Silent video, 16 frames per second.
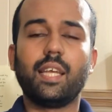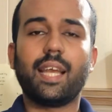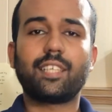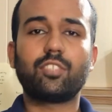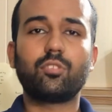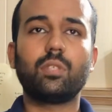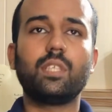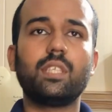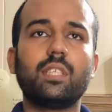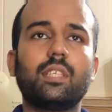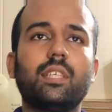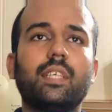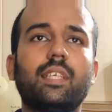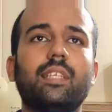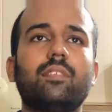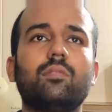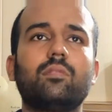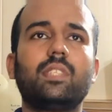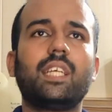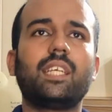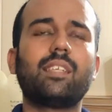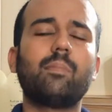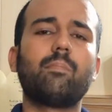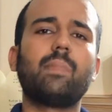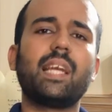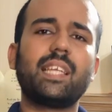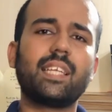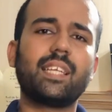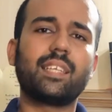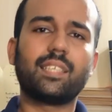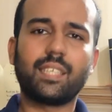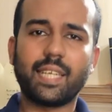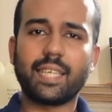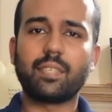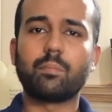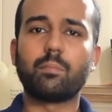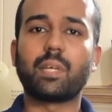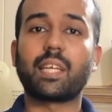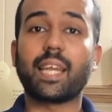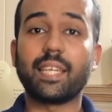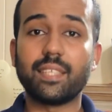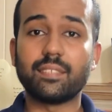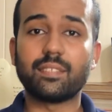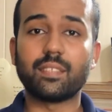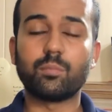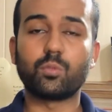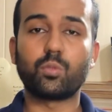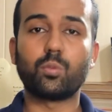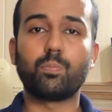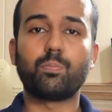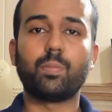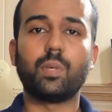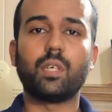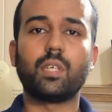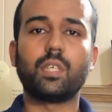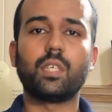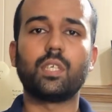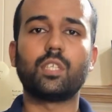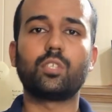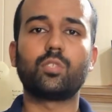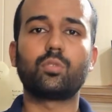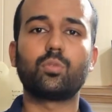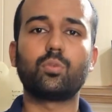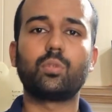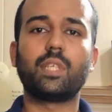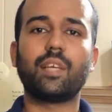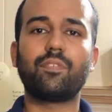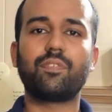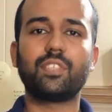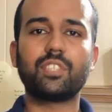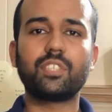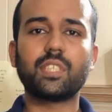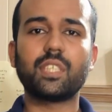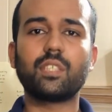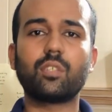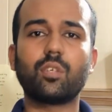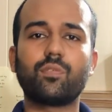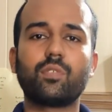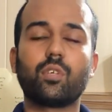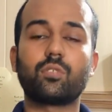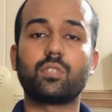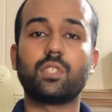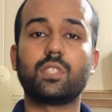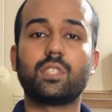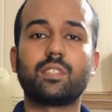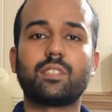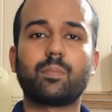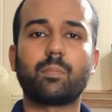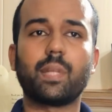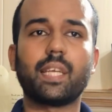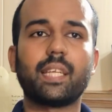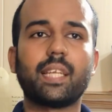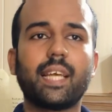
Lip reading: Actually, there are the many underlying mechanism to deficient of the oxygen supply.